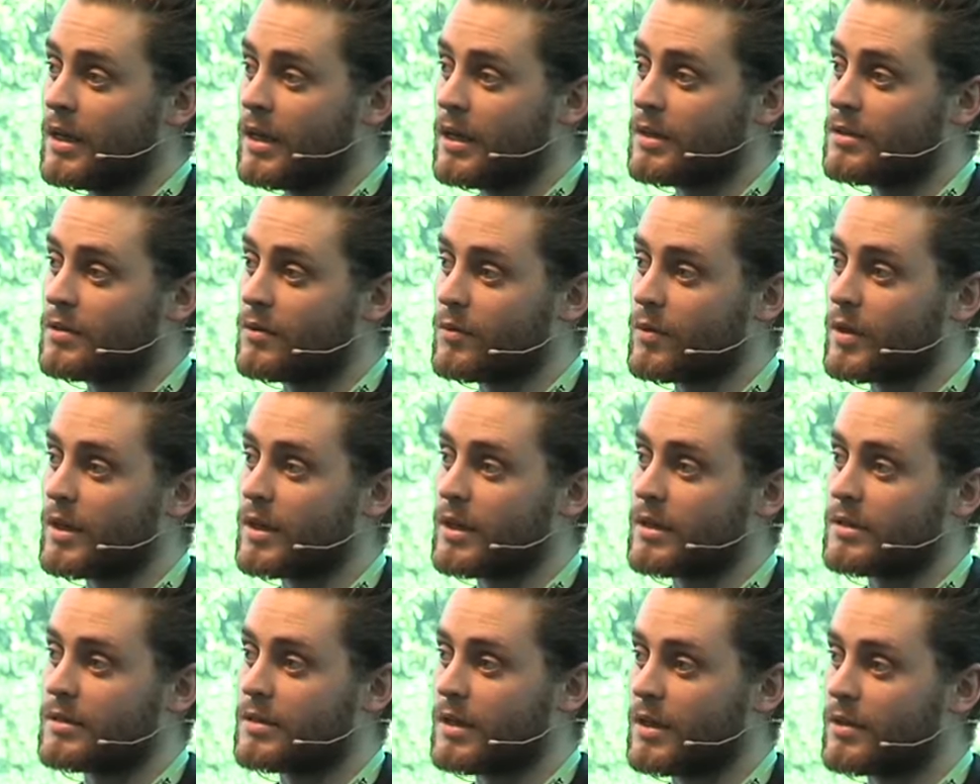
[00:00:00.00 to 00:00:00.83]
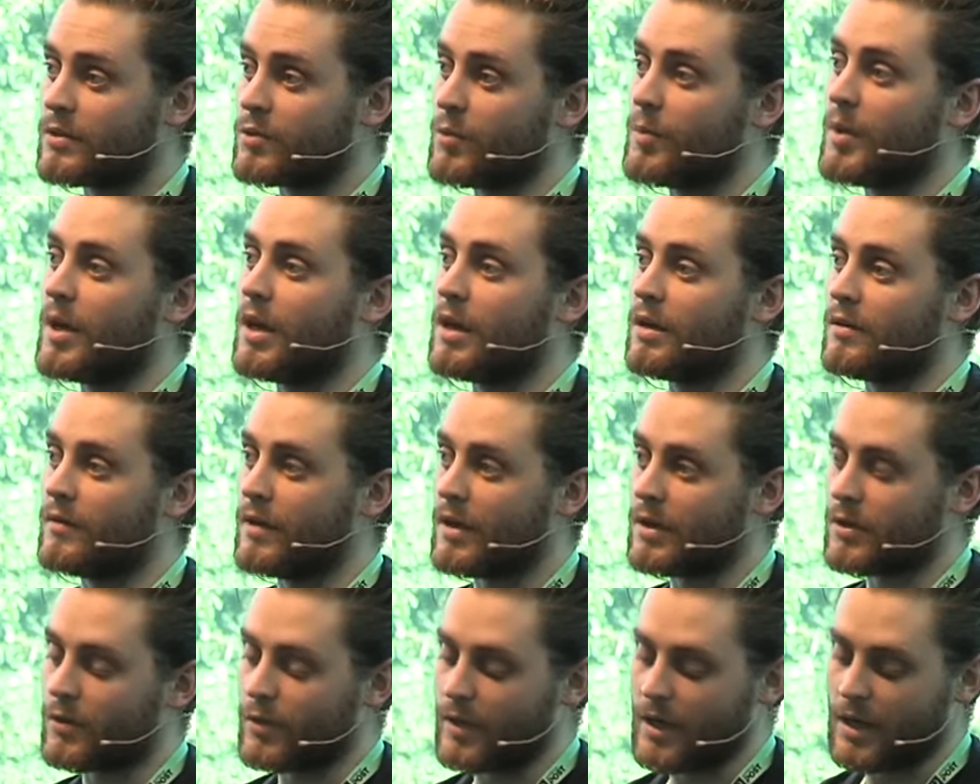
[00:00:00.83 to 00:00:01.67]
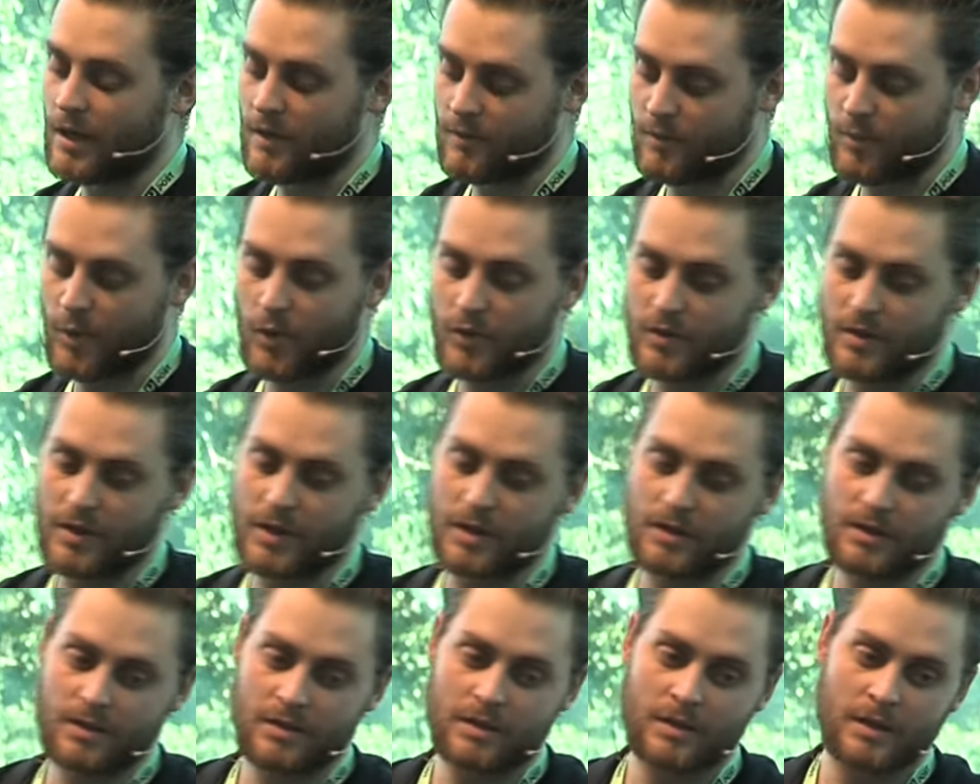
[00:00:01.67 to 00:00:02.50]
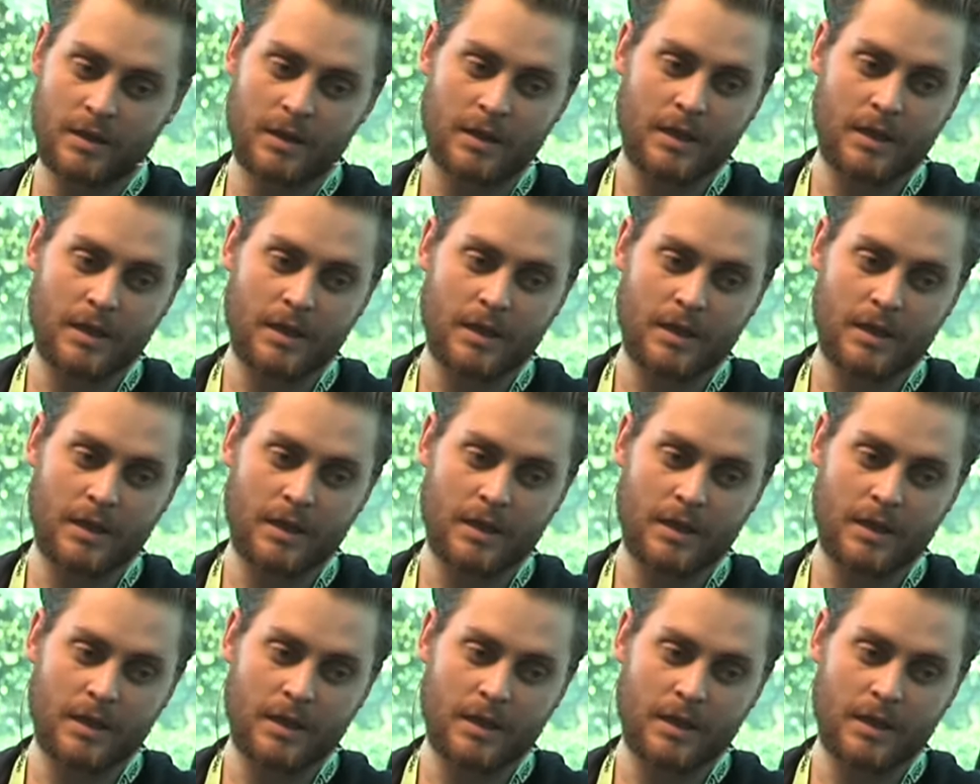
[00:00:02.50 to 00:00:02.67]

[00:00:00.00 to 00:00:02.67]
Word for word: It's a really essential part of our creative process.